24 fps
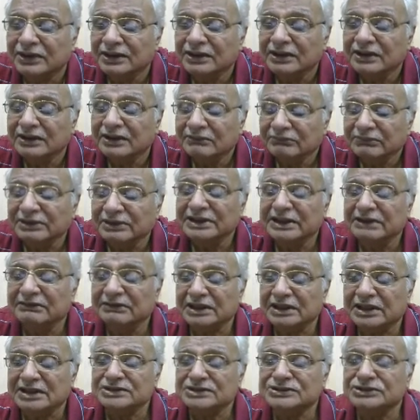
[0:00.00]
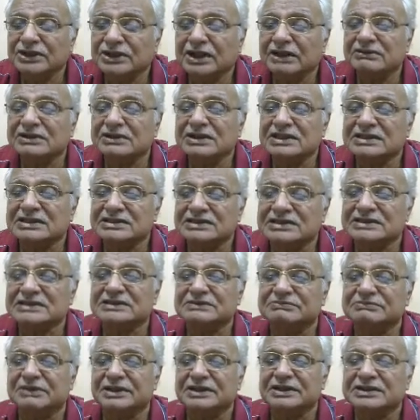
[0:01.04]
But they will also have the
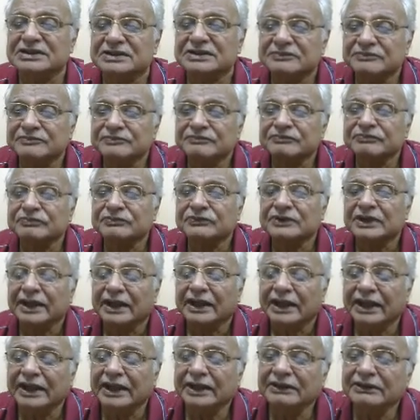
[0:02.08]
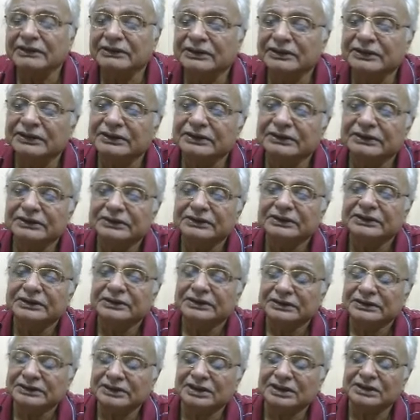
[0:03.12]
assessment, and
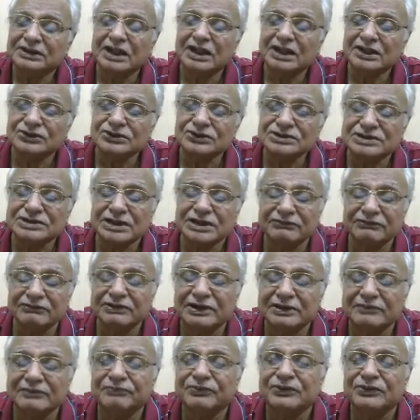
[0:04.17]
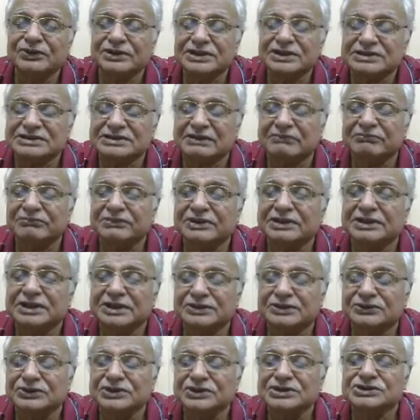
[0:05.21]
the cargo survey report is submitted
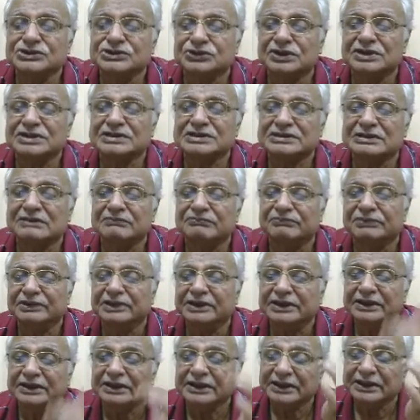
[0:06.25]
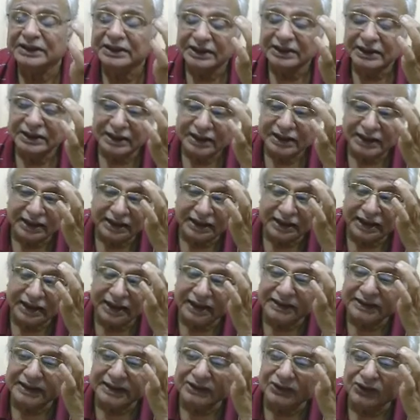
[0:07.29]
to insurance company,
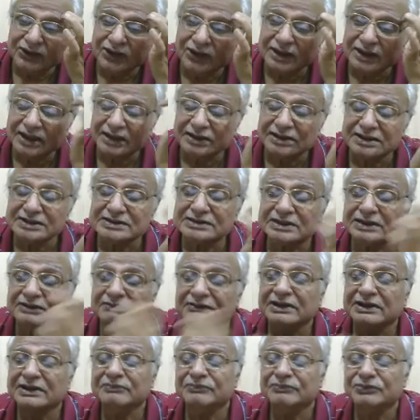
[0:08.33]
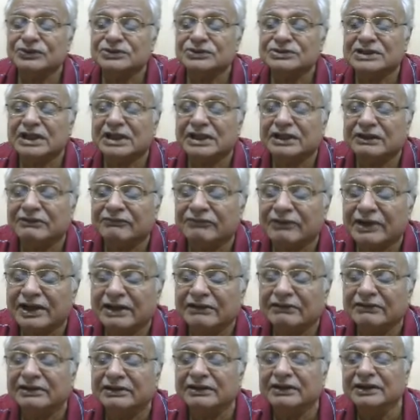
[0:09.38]
and then all other survey reports are required
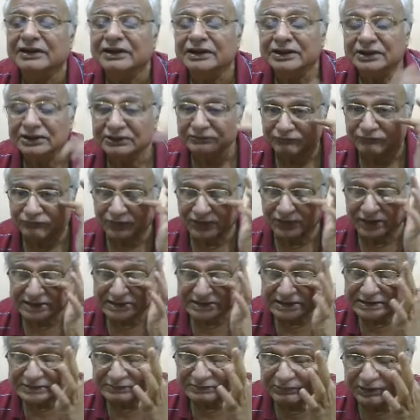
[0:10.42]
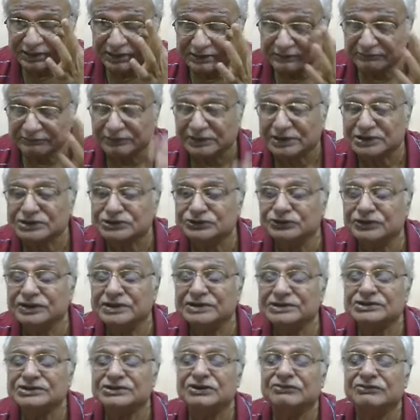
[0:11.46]
for assessment,
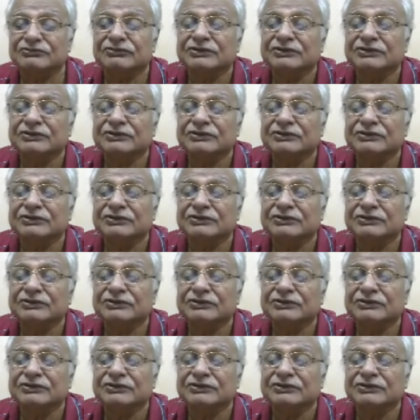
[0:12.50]
pursuance of